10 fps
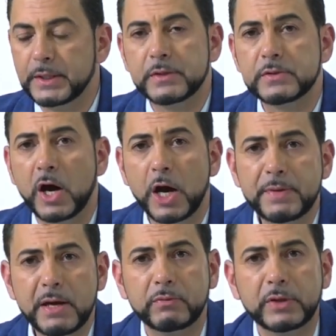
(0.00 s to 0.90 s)
So I hope
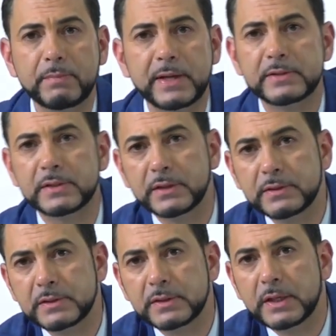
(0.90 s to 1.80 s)
that really made
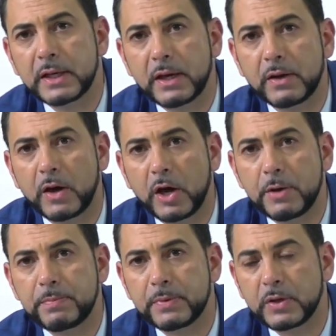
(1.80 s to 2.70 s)
sense, and I
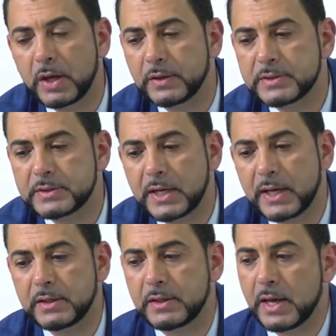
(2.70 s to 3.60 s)
hope that you
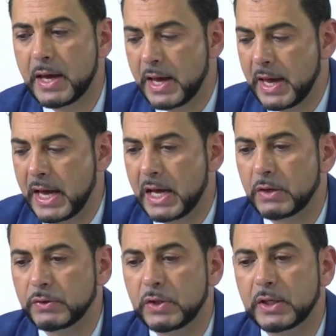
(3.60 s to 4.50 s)
understand how
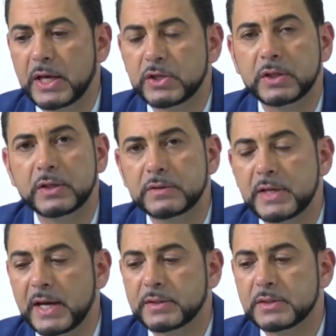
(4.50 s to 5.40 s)
you can actually
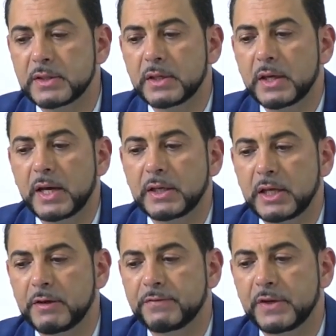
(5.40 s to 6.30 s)
conduct an
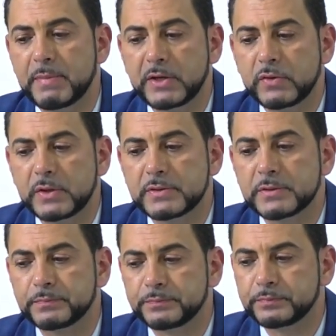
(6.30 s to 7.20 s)
EFE
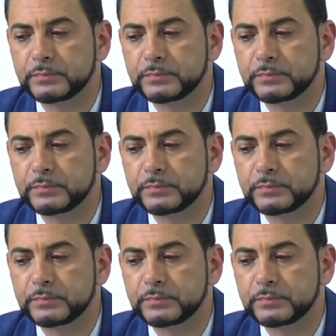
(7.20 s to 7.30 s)
matrix,